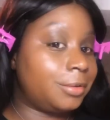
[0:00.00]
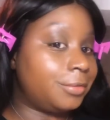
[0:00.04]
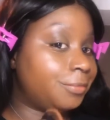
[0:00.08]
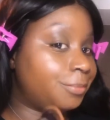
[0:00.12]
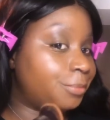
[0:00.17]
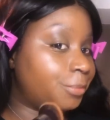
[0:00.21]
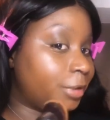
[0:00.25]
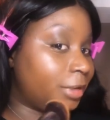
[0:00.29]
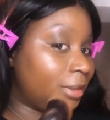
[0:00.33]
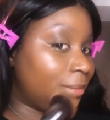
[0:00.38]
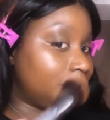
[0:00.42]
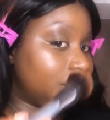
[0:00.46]
pretty
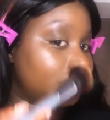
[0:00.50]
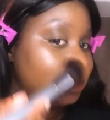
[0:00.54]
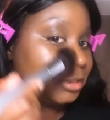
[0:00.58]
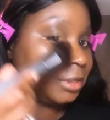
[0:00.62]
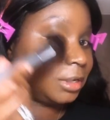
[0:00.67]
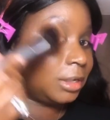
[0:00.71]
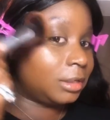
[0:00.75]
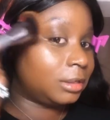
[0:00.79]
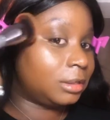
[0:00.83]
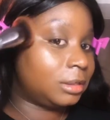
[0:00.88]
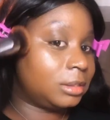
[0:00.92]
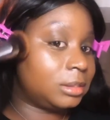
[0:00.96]
much got
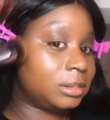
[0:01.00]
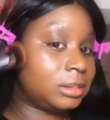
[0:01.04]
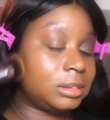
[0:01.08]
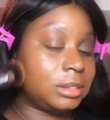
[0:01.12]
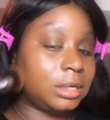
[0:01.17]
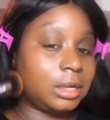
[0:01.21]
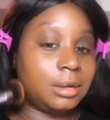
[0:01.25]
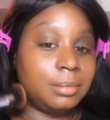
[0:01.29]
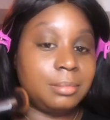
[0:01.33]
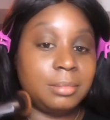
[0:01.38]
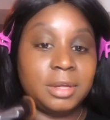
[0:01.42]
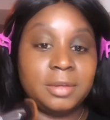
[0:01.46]
this side of
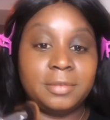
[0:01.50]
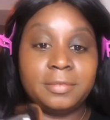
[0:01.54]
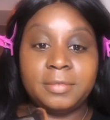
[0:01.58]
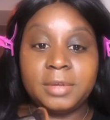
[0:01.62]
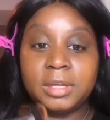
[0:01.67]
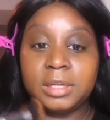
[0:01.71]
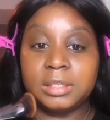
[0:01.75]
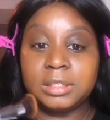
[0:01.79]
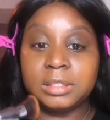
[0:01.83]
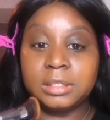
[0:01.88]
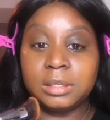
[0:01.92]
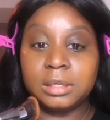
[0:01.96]
my face
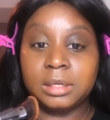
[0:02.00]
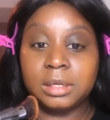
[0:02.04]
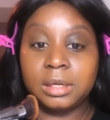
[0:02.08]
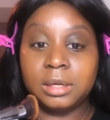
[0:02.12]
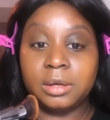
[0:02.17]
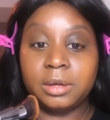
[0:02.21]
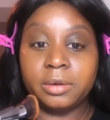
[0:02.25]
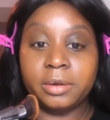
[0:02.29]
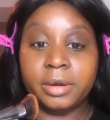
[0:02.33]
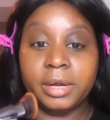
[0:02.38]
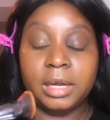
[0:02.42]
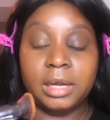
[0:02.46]
looking
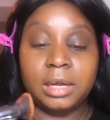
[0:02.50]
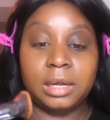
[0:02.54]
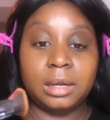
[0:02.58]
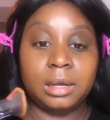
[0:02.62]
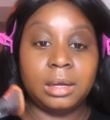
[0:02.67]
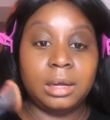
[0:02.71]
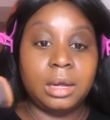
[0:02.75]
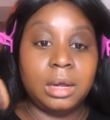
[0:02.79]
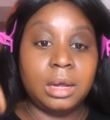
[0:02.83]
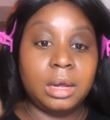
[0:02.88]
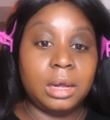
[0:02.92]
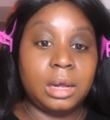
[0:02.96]
great.
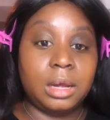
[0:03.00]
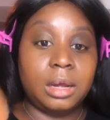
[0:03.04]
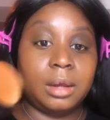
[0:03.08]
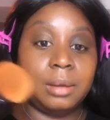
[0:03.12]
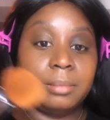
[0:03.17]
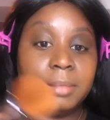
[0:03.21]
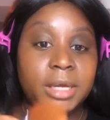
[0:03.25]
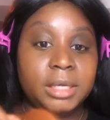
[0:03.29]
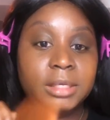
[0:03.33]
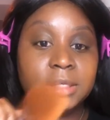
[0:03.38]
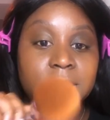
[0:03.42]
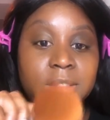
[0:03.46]
I
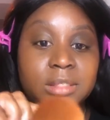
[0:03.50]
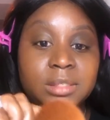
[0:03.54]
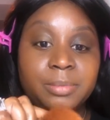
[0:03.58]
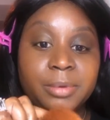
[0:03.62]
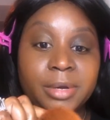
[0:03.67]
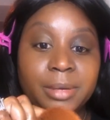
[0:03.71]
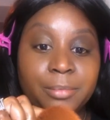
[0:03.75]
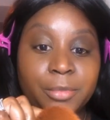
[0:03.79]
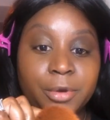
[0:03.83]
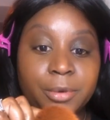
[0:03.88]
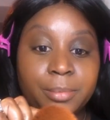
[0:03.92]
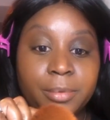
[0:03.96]
did spray more
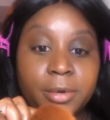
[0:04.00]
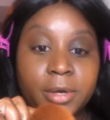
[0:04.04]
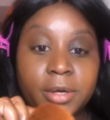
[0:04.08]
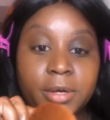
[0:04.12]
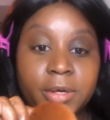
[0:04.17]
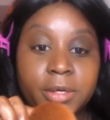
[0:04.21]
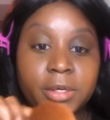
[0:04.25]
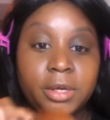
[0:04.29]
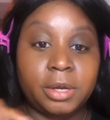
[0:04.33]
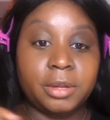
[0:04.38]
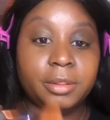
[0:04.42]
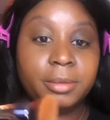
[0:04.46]
product
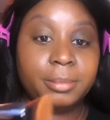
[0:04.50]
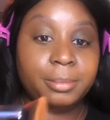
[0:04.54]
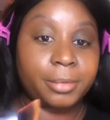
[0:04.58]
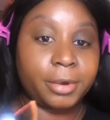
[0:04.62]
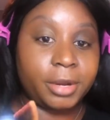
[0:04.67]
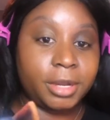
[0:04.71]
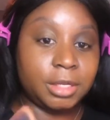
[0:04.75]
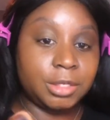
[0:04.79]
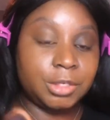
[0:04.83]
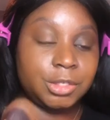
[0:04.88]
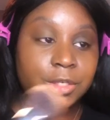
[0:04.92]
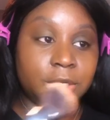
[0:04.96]
on the
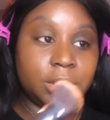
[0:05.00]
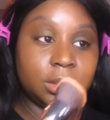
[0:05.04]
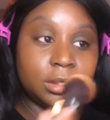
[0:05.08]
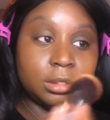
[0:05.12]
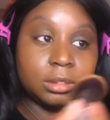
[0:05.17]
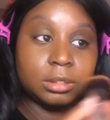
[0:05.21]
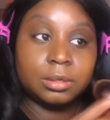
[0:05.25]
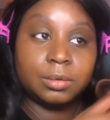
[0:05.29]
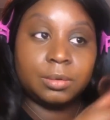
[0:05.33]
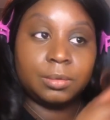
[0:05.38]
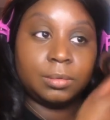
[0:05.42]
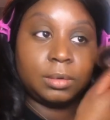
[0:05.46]
brush, so
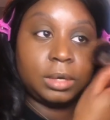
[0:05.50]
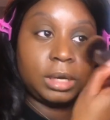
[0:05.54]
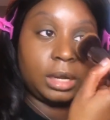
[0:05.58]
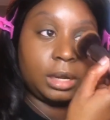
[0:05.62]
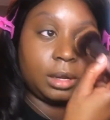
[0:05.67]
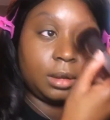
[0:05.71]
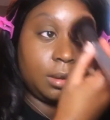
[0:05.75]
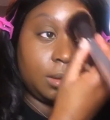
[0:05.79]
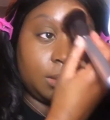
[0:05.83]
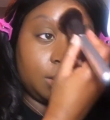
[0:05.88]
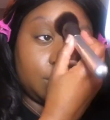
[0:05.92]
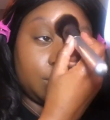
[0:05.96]

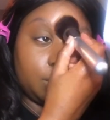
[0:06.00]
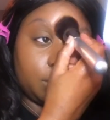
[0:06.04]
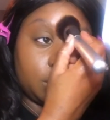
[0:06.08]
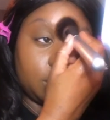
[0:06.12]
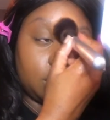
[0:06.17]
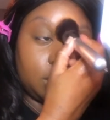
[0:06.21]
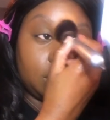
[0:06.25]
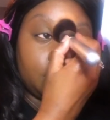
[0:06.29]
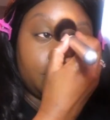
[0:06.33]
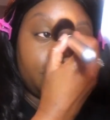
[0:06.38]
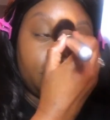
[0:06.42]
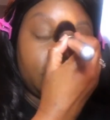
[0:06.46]
now we're gonna
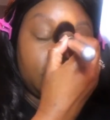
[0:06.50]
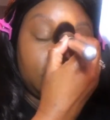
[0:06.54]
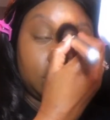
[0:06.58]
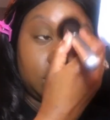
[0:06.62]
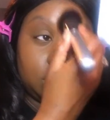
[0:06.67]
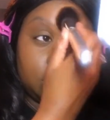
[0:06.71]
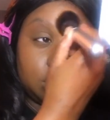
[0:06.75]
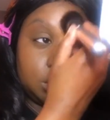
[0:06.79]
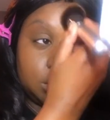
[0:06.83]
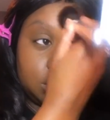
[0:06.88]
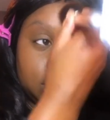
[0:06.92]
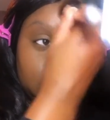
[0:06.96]

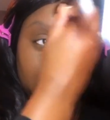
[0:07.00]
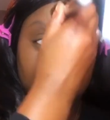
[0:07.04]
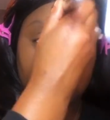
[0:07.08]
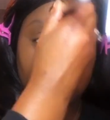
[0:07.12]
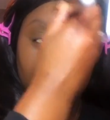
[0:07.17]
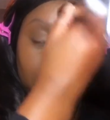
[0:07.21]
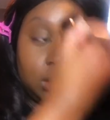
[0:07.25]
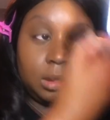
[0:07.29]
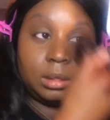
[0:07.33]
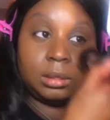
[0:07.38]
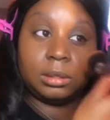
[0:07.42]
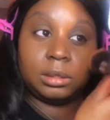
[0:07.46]
finish
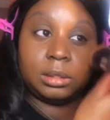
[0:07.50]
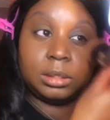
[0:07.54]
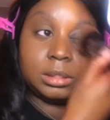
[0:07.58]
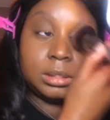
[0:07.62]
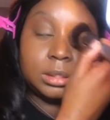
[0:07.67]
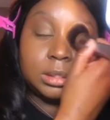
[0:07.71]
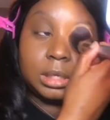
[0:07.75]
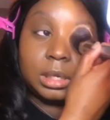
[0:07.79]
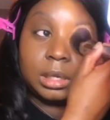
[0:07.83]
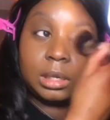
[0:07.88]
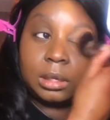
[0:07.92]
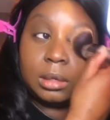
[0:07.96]
this
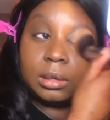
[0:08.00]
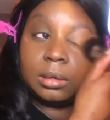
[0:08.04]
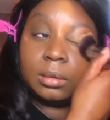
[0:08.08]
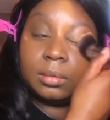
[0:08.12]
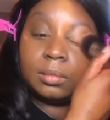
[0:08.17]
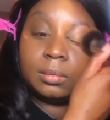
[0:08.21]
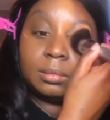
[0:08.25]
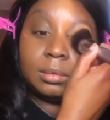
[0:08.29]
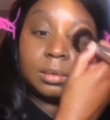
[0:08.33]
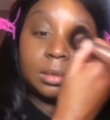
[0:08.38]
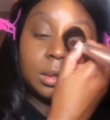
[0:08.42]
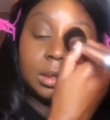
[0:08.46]
side.
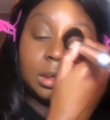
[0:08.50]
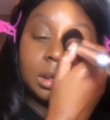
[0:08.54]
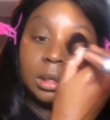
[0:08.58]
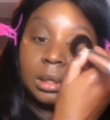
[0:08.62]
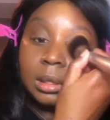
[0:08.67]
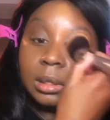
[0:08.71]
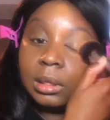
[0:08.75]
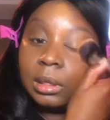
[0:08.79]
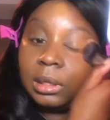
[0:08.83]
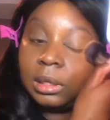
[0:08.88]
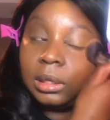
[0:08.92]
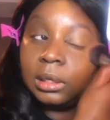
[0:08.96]

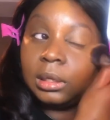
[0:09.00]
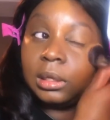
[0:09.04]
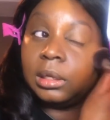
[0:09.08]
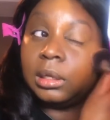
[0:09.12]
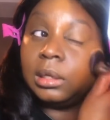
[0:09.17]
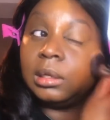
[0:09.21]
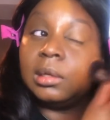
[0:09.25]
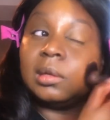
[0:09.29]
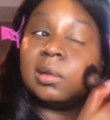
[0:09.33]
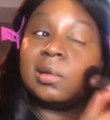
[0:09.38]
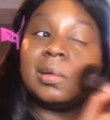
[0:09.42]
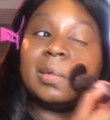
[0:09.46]
And
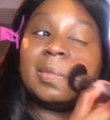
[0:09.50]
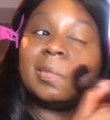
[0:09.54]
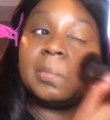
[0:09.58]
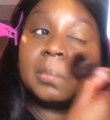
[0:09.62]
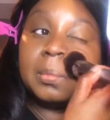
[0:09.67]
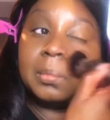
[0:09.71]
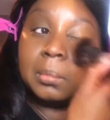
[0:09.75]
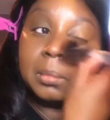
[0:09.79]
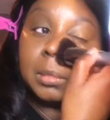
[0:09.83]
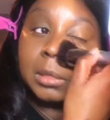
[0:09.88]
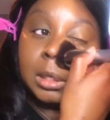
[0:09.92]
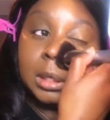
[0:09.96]

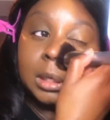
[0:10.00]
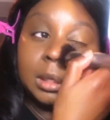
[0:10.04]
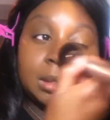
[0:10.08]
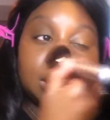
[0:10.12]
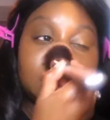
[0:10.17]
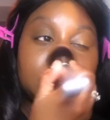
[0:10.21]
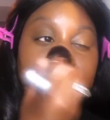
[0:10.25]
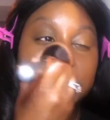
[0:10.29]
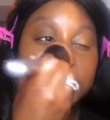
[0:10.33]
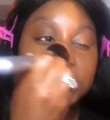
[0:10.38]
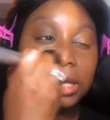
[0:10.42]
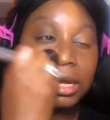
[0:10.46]
this
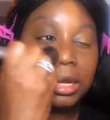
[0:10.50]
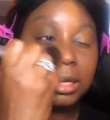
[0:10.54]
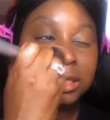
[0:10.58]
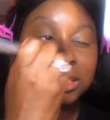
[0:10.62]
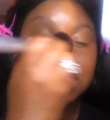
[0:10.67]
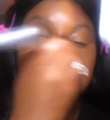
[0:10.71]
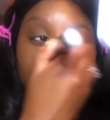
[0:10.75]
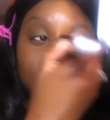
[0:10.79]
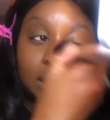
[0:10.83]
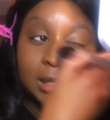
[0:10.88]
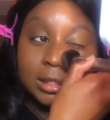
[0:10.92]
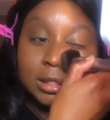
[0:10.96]

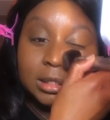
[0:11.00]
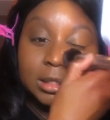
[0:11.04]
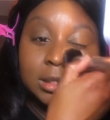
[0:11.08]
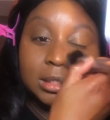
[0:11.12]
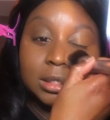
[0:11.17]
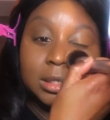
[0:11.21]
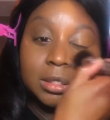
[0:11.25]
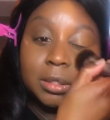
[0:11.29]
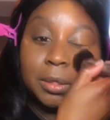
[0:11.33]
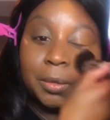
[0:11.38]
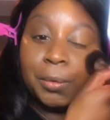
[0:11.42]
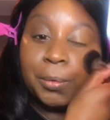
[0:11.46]
oxidizes
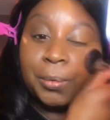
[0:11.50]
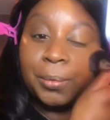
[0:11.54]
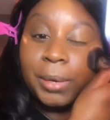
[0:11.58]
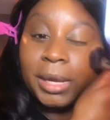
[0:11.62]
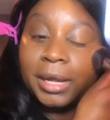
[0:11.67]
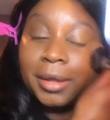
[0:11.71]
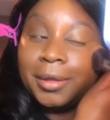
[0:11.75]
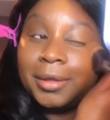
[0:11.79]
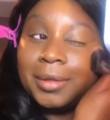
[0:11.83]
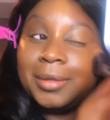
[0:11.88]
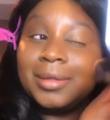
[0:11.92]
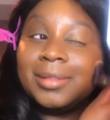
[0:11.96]
so
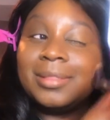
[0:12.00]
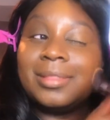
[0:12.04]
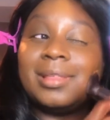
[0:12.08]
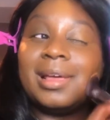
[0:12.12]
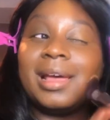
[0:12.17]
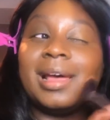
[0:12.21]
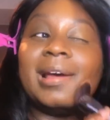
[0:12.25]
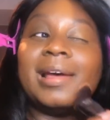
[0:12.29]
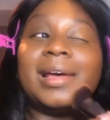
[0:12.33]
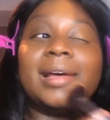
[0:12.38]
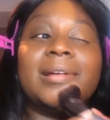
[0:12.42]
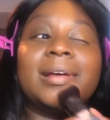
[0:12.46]
well
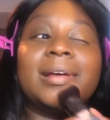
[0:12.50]
that